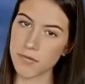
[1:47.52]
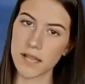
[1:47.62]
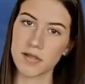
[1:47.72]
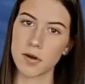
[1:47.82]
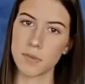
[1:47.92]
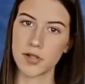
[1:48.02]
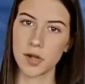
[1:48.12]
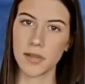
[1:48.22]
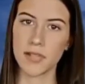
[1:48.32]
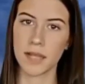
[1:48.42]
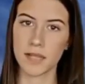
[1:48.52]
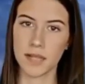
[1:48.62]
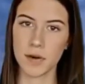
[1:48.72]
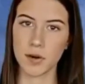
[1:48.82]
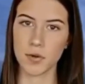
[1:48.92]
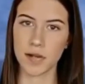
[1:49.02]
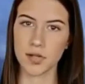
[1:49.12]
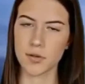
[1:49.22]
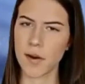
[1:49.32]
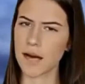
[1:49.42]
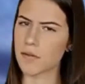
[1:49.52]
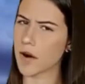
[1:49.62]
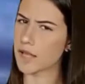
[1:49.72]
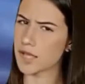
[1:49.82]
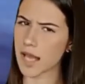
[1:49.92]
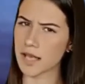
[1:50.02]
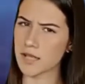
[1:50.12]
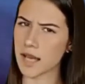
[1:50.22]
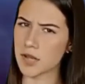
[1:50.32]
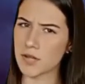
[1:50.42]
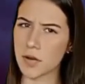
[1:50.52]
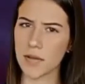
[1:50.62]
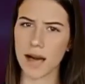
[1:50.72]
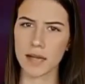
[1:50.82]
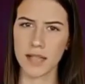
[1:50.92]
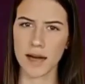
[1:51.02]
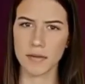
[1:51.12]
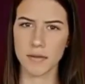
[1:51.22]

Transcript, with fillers: visa opportunities and immigration pathways to get settled in Canada.